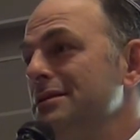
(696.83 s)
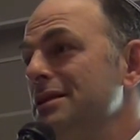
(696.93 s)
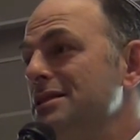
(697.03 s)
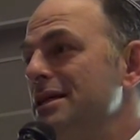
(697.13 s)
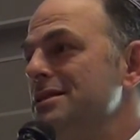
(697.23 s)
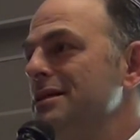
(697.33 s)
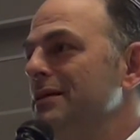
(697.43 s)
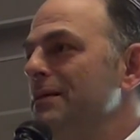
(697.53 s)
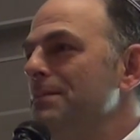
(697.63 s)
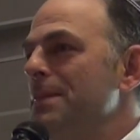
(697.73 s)
She
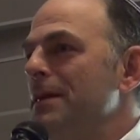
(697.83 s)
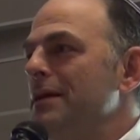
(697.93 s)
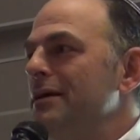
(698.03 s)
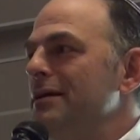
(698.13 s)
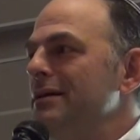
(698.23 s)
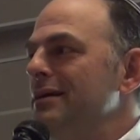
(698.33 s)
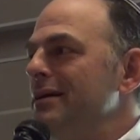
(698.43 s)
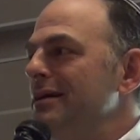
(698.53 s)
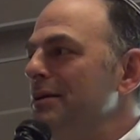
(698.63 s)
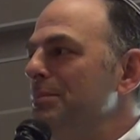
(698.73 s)
says,
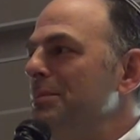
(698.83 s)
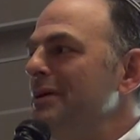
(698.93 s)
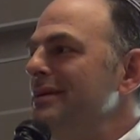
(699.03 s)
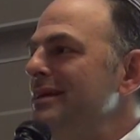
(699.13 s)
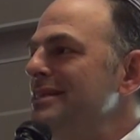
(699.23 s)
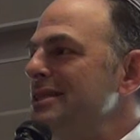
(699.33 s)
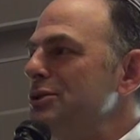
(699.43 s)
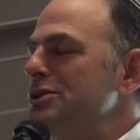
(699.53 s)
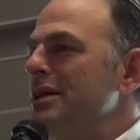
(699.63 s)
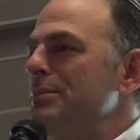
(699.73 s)
but it's
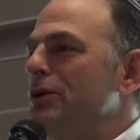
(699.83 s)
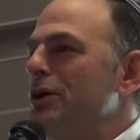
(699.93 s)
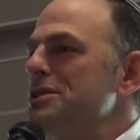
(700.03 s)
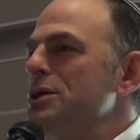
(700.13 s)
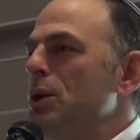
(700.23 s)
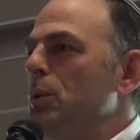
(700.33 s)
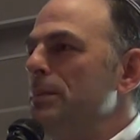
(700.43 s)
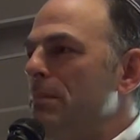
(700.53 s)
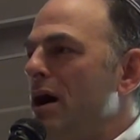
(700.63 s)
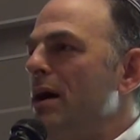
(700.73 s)
interesting because
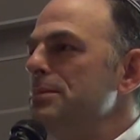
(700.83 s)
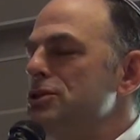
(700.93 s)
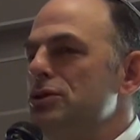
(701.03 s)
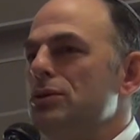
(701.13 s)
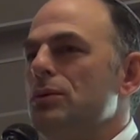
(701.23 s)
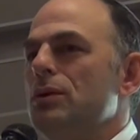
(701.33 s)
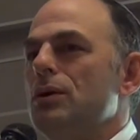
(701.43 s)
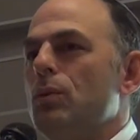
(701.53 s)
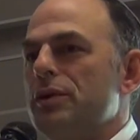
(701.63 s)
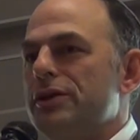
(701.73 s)
when moms do
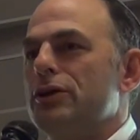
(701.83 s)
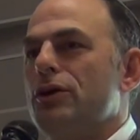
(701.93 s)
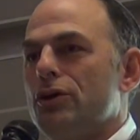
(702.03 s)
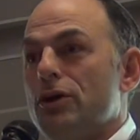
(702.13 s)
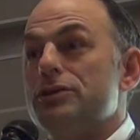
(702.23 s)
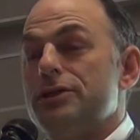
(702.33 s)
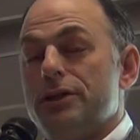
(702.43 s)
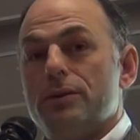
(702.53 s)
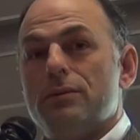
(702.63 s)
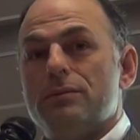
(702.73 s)
what they're called on to
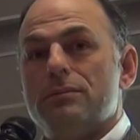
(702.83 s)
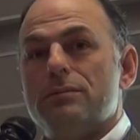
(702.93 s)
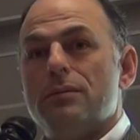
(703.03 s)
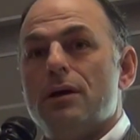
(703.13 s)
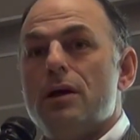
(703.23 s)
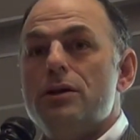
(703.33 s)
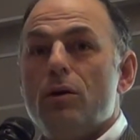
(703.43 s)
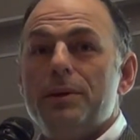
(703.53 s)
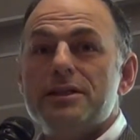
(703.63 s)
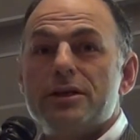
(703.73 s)
do,
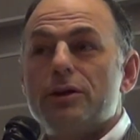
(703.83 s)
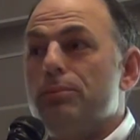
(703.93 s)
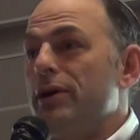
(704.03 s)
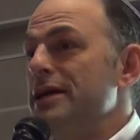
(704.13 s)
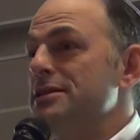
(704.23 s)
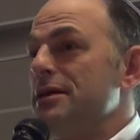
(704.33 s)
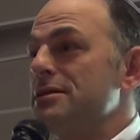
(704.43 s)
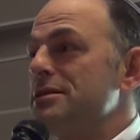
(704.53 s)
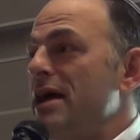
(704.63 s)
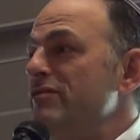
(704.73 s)
nobody's there to praise
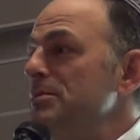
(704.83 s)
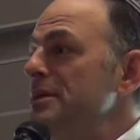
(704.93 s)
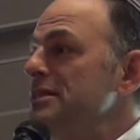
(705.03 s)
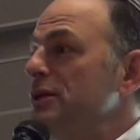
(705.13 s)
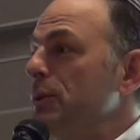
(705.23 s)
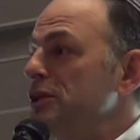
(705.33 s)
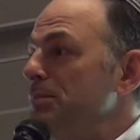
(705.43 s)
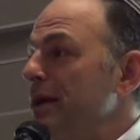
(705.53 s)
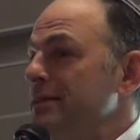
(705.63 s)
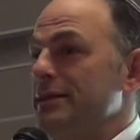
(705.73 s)
us. Everybody's there to
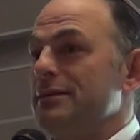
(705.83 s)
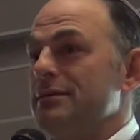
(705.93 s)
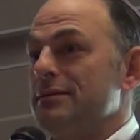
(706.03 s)
expect it.